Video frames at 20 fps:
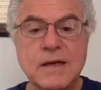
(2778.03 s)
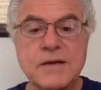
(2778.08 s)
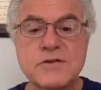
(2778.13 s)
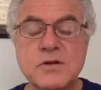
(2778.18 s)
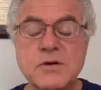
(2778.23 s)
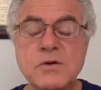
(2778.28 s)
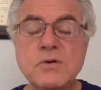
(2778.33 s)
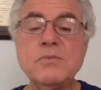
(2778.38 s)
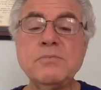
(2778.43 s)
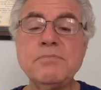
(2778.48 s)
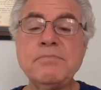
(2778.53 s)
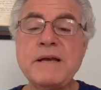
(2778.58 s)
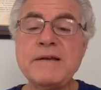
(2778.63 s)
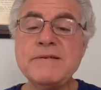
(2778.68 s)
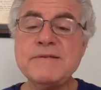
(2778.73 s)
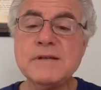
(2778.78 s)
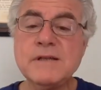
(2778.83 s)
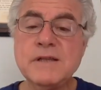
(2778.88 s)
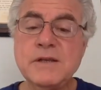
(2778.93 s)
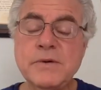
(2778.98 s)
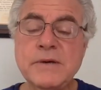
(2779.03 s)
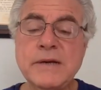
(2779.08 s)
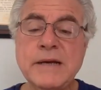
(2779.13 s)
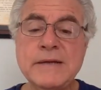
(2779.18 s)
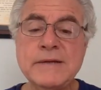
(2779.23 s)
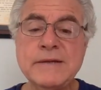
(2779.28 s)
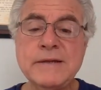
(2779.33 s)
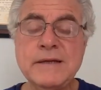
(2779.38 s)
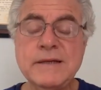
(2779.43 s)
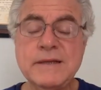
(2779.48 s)
So basically what I
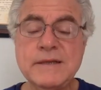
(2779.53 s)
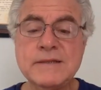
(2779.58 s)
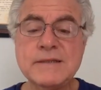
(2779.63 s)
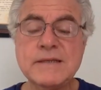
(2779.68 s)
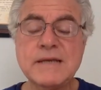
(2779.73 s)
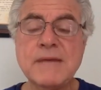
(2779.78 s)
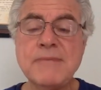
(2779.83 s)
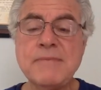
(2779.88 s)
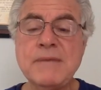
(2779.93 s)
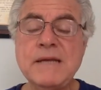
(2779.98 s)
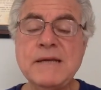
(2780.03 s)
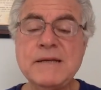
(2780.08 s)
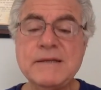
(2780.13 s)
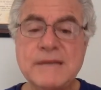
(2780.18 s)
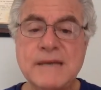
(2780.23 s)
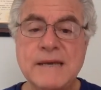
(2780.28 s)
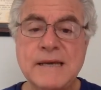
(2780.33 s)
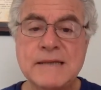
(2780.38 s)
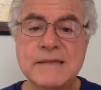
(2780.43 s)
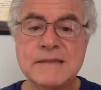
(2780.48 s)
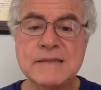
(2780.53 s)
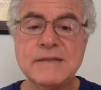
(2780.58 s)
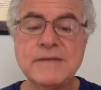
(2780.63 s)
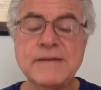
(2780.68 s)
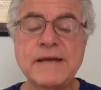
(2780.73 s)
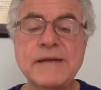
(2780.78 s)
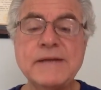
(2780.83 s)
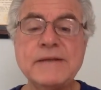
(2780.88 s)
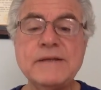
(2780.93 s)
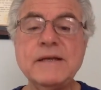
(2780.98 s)
did is I made a test
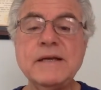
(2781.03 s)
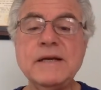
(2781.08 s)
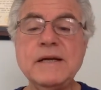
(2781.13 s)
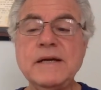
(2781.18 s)
that